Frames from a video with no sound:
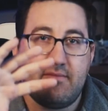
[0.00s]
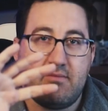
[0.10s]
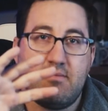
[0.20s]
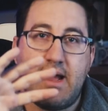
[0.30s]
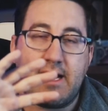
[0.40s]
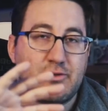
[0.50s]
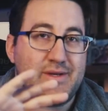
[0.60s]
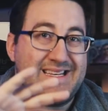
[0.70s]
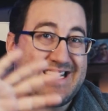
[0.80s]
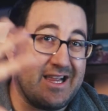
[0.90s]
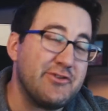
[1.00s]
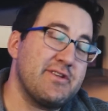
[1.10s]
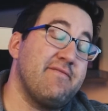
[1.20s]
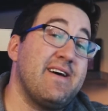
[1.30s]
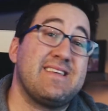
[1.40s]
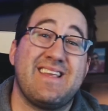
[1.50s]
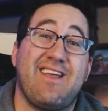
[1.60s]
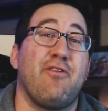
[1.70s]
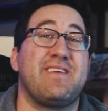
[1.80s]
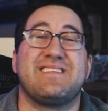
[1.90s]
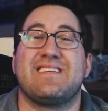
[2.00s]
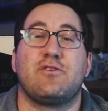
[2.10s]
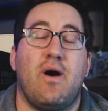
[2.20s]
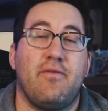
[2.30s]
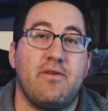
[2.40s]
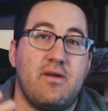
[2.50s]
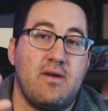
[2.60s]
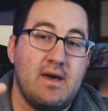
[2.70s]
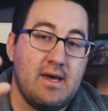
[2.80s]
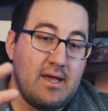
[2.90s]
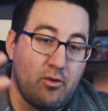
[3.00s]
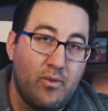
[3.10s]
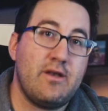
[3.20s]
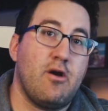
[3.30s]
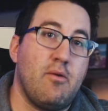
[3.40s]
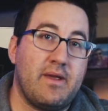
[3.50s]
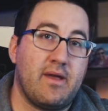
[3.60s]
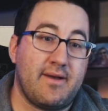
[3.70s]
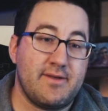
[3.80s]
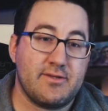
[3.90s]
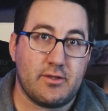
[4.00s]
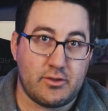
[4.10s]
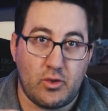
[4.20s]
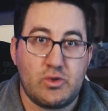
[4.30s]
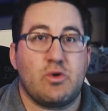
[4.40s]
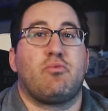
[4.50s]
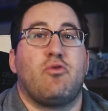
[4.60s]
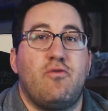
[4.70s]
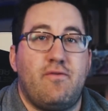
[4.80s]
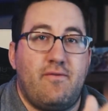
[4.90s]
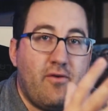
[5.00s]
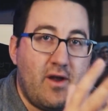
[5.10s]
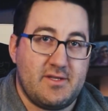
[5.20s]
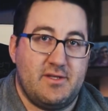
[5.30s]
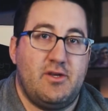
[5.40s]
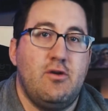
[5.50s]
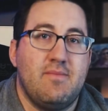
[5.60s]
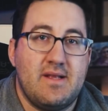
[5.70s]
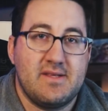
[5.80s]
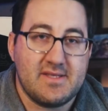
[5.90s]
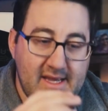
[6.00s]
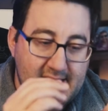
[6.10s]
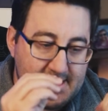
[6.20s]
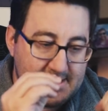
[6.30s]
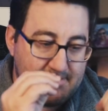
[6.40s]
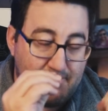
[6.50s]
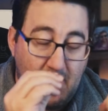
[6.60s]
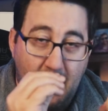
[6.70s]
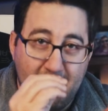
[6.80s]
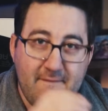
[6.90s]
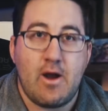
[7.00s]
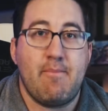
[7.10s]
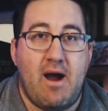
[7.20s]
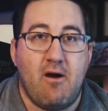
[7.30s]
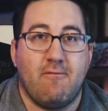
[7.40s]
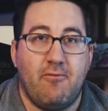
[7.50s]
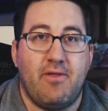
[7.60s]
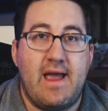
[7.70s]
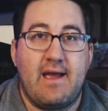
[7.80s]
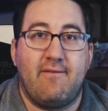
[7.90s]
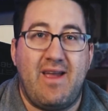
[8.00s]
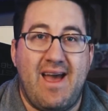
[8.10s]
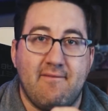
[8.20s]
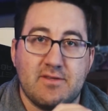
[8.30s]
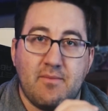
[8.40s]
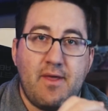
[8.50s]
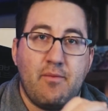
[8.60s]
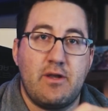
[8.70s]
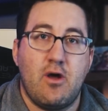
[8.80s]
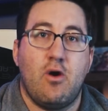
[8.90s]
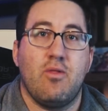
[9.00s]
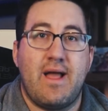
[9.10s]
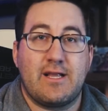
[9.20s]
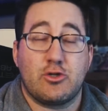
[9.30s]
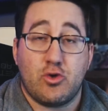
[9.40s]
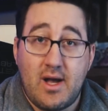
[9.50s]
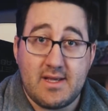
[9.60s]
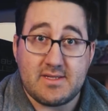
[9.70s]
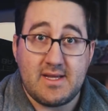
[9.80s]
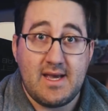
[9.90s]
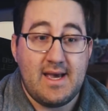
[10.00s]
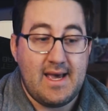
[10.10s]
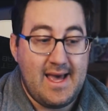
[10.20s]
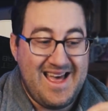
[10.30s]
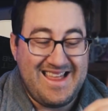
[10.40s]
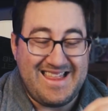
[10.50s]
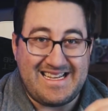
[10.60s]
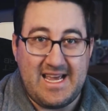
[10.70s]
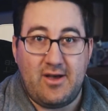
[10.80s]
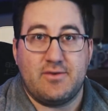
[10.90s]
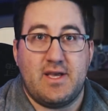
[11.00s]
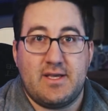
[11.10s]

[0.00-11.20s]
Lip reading: actually intelligent investing, all these things go out the window, because social proof for us as humans is a very powerful thing. If we have someone that we know, like, and trust that tells us,